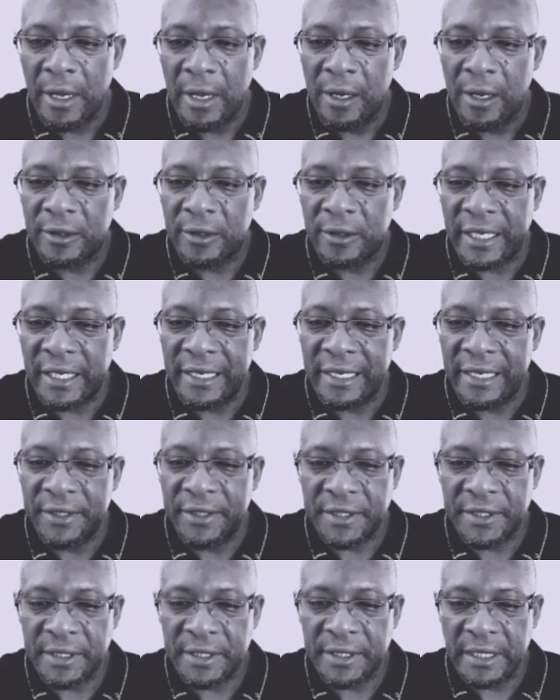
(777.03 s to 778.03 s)
Okay, and
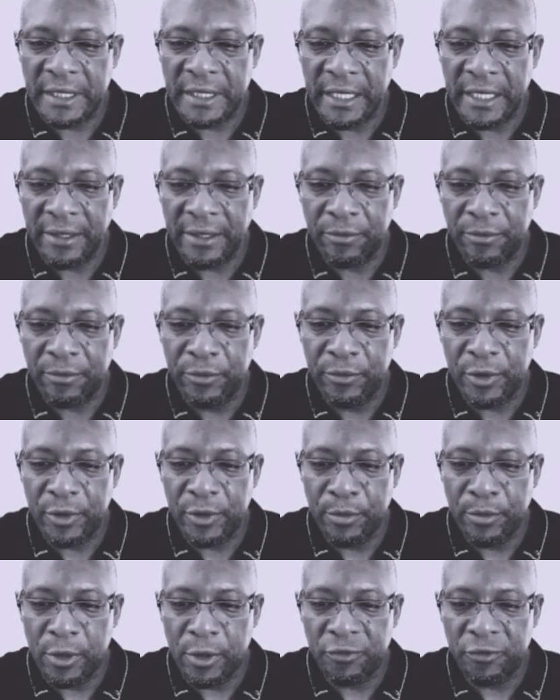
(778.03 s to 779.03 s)
this is the
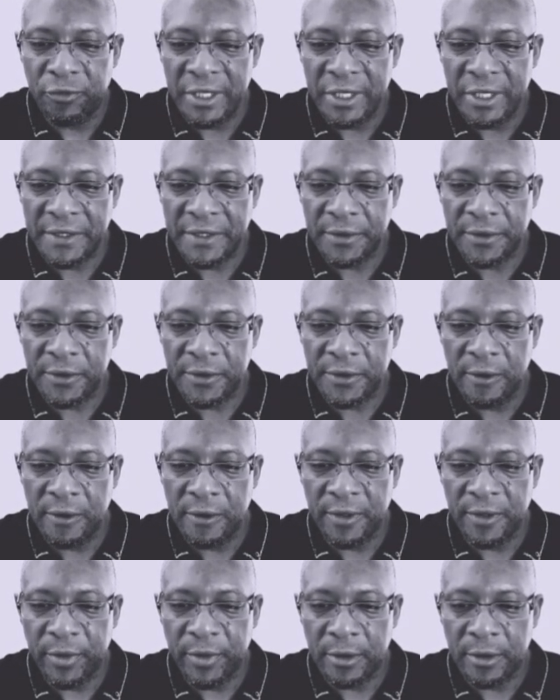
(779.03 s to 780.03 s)
more recent
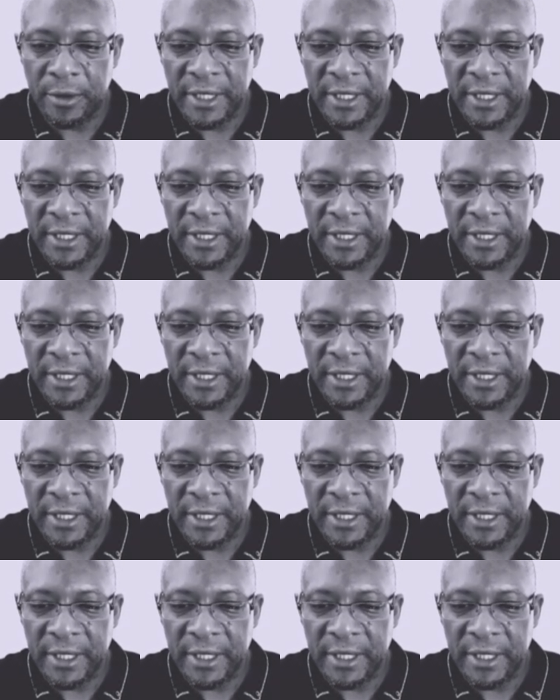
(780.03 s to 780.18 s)
over-the-board